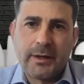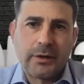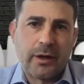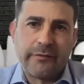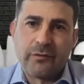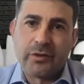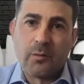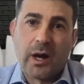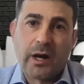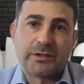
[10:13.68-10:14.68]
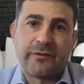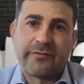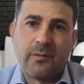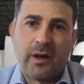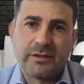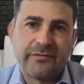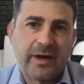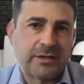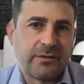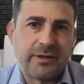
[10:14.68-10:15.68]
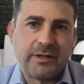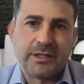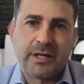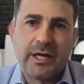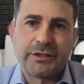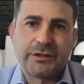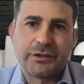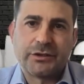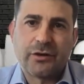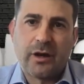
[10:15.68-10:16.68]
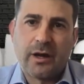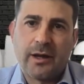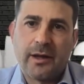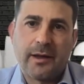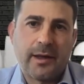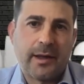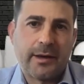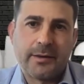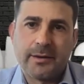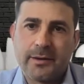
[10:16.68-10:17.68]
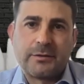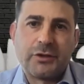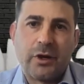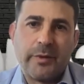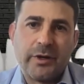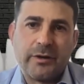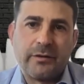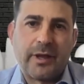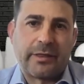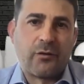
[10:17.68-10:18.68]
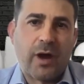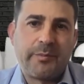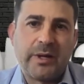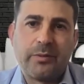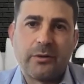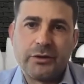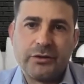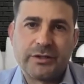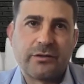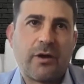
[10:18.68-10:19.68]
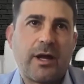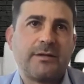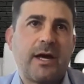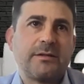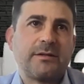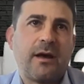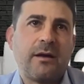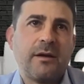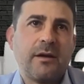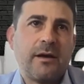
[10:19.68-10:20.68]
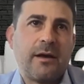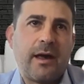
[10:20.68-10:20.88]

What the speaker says: even with your Microsoft, the multi-factor authentications to try and determine that the right people are using the right data,